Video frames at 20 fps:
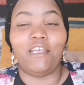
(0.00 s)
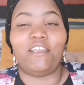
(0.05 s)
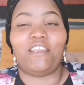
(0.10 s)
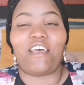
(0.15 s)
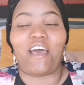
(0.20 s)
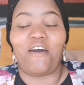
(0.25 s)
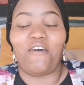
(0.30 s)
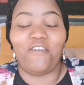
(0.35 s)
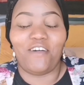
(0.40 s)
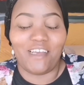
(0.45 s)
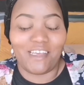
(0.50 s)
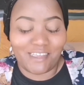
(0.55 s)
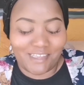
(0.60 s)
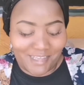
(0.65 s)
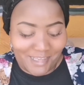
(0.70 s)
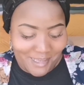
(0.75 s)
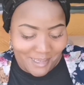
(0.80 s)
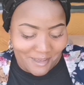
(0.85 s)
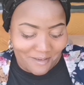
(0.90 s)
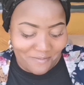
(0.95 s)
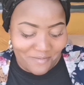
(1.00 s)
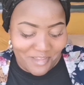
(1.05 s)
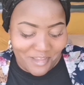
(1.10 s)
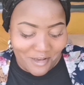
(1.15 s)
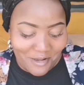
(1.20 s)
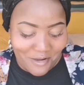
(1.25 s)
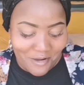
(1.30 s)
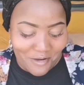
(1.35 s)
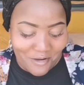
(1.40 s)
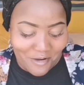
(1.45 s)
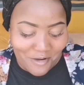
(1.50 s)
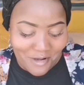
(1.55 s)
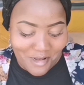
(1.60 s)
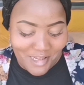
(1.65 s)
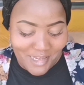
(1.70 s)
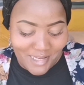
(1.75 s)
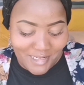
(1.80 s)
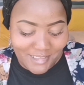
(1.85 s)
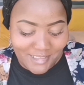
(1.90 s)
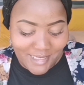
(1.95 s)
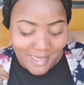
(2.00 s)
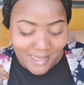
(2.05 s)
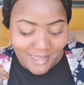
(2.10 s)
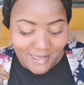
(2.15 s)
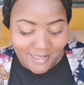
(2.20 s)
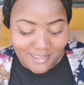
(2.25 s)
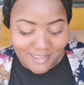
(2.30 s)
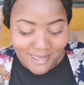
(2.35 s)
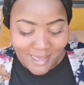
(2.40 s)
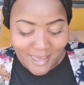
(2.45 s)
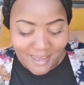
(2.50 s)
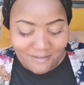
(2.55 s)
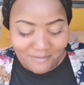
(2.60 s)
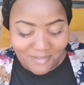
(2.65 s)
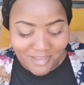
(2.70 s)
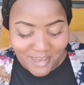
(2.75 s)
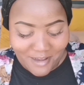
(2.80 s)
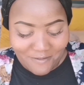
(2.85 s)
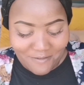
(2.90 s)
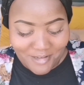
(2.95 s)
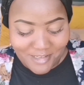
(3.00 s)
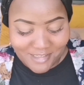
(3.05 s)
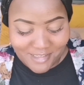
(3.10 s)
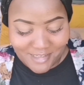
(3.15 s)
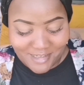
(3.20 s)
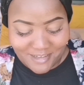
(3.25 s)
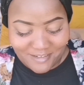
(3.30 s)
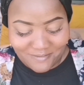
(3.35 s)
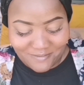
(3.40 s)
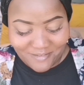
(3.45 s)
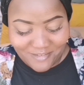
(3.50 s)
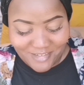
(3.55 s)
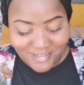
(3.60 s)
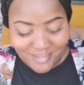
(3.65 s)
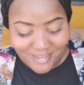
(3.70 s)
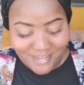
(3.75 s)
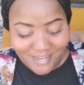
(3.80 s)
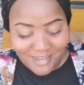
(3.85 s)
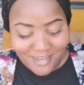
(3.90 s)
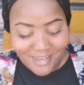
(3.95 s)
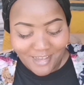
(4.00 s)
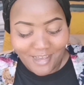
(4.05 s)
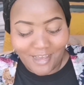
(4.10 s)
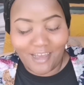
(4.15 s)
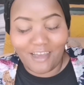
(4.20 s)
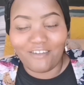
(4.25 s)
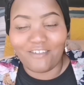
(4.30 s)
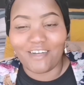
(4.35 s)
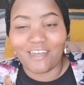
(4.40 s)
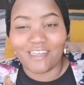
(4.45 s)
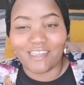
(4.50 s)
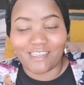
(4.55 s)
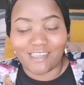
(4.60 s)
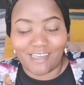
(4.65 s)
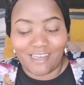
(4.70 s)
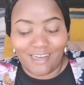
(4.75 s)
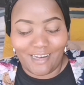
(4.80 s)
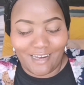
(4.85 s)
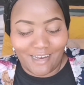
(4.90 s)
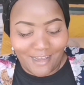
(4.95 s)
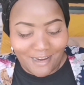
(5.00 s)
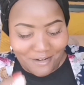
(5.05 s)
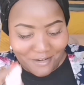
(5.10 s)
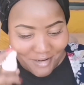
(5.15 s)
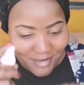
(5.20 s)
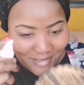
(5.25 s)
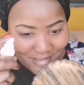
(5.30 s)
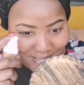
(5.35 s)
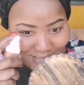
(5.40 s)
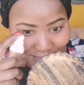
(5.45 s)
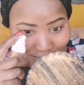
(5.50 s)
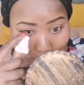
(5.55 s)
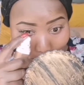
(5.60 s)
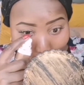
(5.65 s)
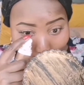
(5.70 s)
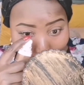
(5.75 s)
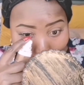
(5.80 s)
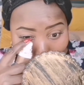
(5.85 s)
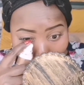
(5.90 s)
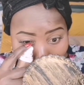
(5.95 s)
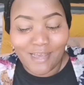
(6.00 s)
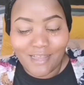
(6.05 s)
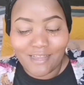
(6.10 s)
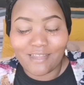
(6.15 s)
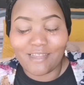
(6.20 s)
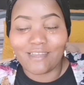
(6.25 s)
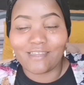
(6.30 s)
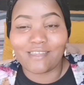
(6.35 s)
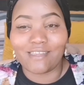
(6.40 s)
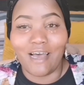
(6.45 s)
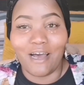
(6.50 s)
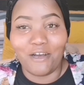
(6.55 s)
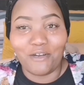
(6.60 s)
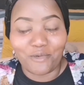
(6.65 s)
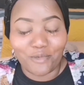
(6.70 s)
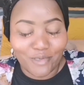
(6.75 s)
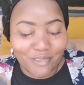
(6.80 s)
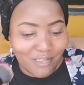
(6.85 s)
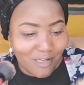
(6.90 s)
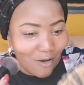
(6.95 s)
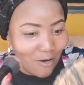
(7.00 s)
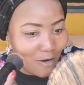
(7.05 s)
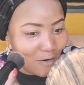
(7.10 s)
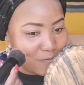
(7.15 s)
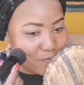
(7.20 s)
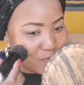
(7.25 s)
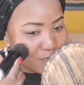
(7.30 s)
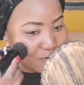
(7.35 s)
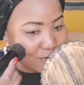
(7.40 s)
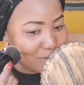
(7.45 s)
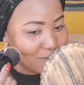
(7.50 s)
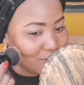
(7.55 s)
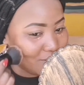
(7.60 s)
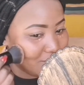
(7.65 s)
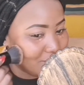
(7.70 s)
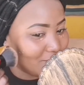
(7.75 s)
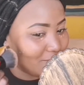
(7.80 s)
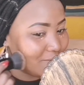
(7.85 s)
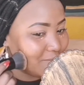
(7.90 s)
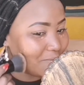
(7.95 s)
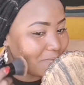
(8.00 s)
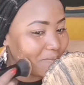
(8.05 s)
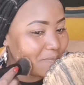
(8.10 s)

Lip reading: That was him the whole entire time. That was him. It was hilarious. The sound was awful.